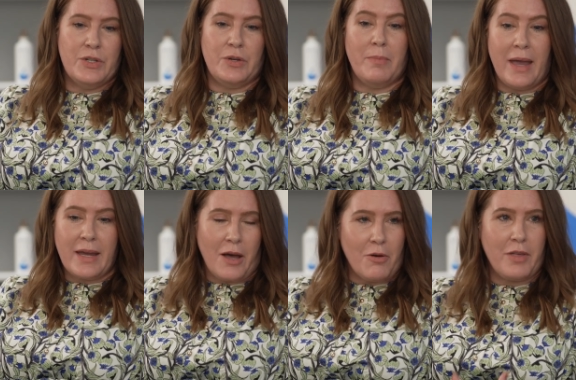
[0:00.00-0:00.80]
to
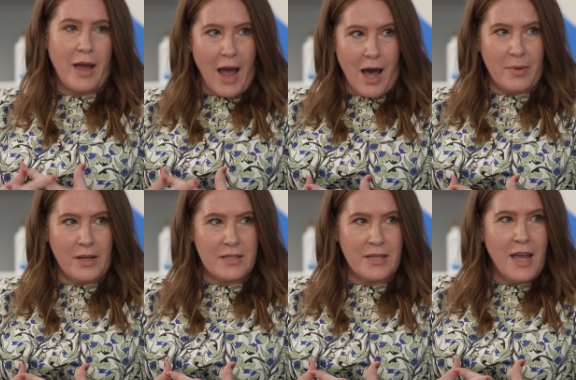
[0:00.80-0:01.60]
make health a
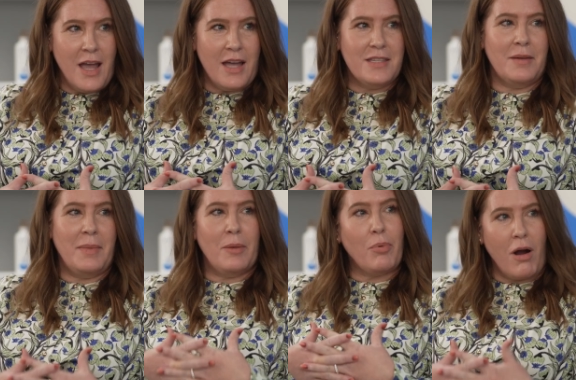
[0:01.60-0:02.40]
habit and to
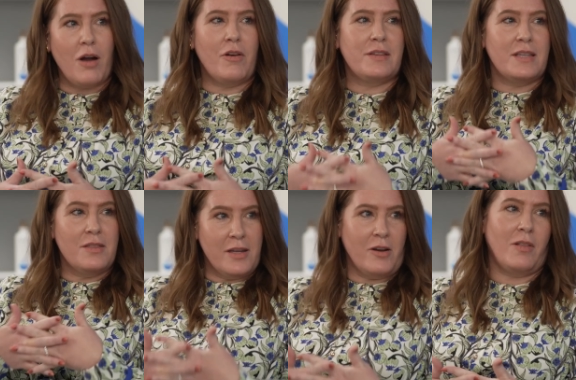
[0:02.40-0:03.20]
make progress
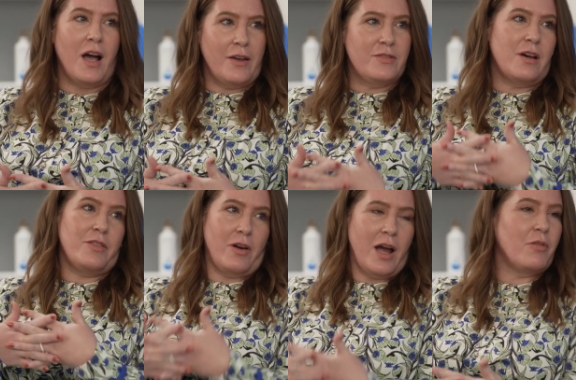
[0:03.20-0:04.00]
in their lives
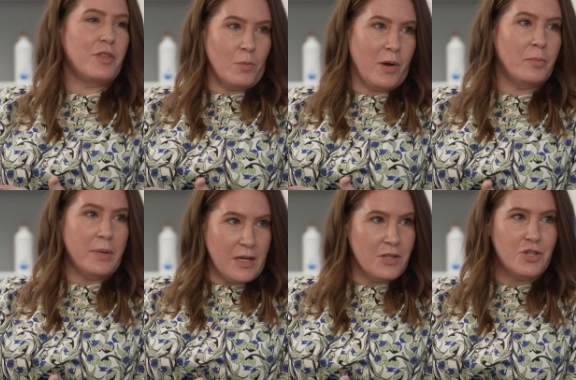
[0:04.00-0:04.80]
on their health and well
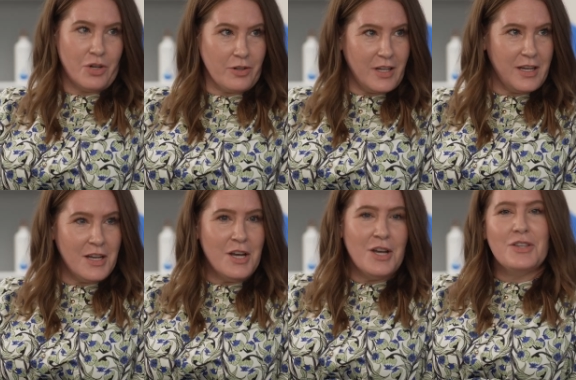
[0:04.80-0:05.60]
being
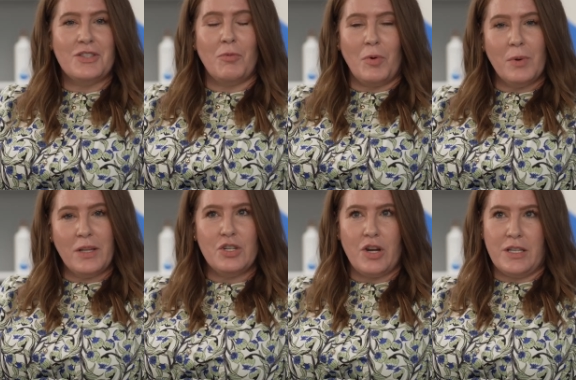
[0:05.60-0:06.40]
journey. So we're
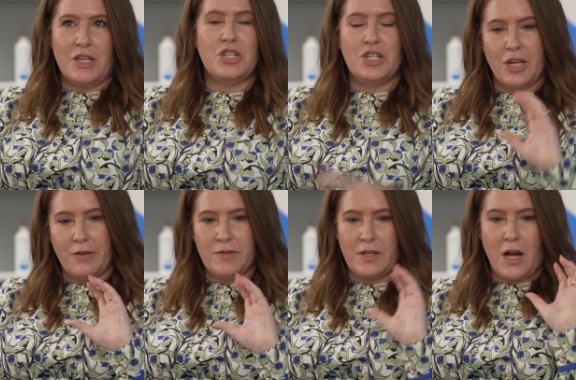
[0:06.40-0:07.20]
really trying to
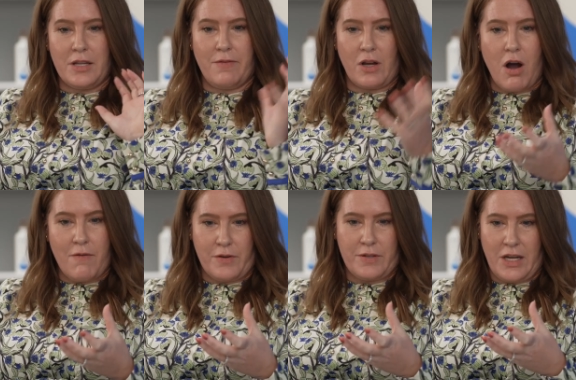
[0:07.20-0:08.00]
shift kind of the
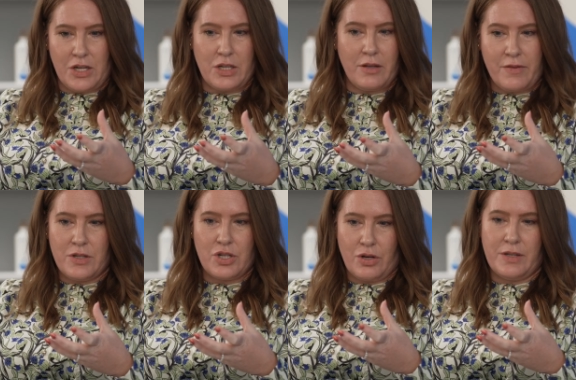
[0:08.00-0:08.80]
conversation of
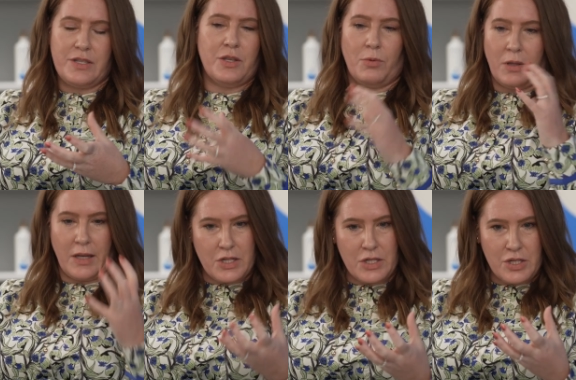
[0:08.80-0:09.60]
insurance and the
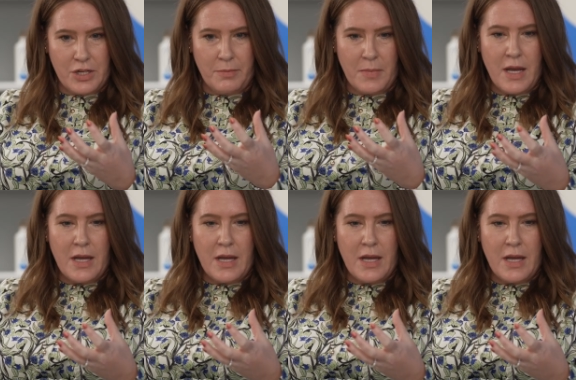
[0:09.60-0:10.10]
relationship